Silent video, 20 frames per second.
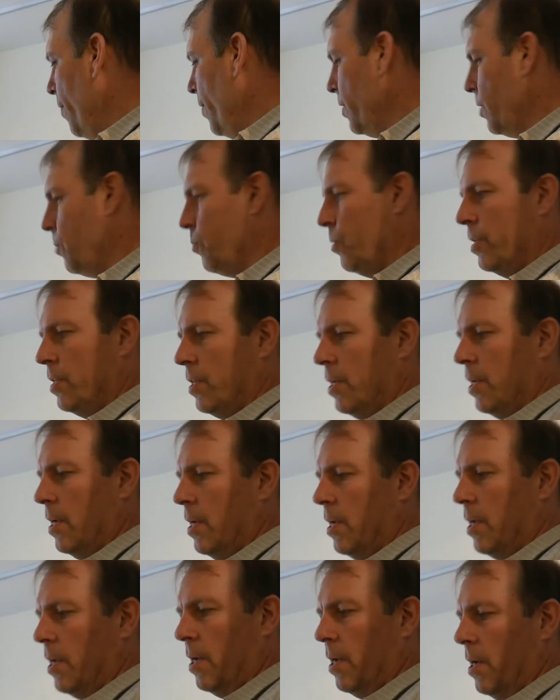This was
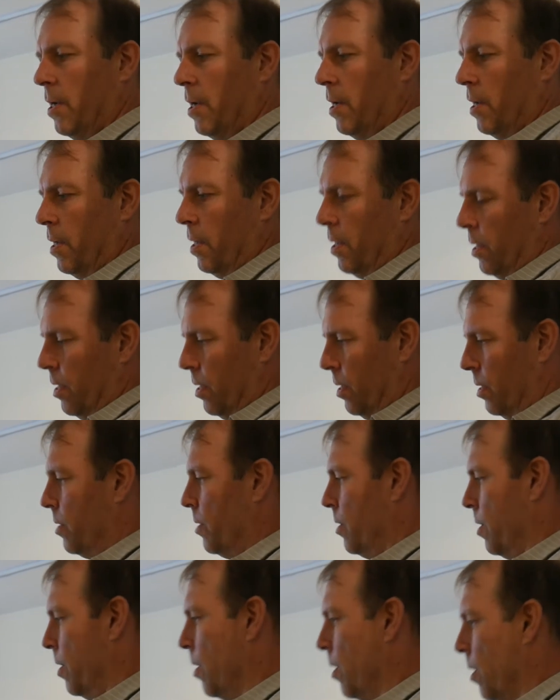a uh,
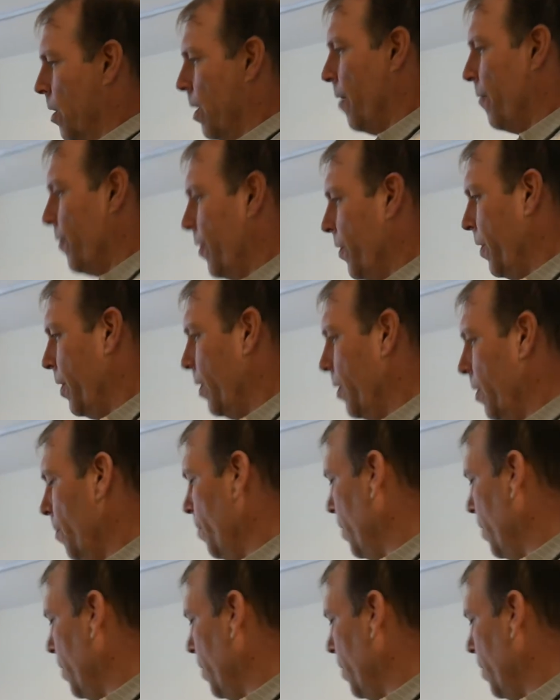not all everything here,